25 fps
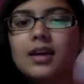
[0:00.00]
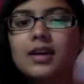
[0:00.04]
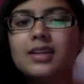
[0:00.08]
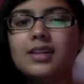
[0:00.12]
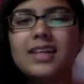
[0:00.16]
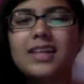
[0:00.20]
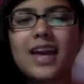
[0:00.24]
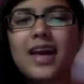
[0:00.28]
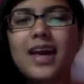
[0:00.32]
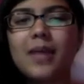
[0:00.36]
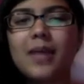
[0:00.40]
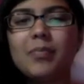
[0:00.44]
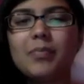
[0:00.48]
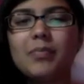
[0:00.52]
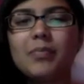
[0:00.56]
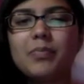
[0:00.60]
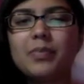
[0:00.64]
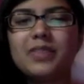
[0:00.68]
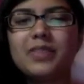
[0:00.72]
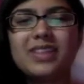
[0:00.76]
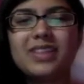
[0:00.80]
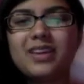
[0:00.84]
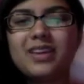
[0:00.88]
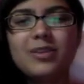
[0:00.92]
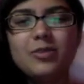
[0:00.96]
"Yeah,
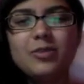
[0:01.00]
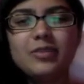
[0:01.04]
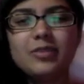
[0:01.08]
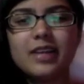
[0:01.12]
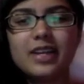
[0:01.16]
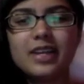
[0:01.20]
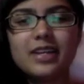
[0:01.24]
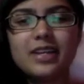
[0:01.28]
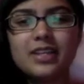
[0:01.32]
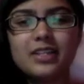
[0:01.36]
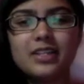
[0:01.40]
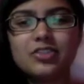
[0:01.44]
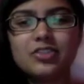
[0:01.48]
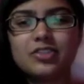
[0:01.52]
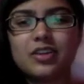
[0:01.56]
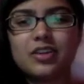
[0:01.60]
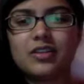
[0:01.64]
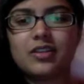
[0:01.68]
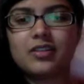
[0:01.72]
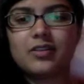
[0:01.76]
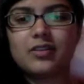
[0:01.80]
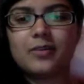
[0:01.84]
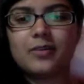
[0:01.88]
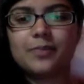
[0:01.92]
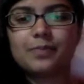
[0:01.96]
but they don't like each
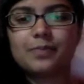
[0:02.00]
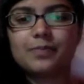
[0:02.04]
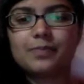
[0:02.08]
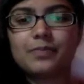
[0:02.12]
other."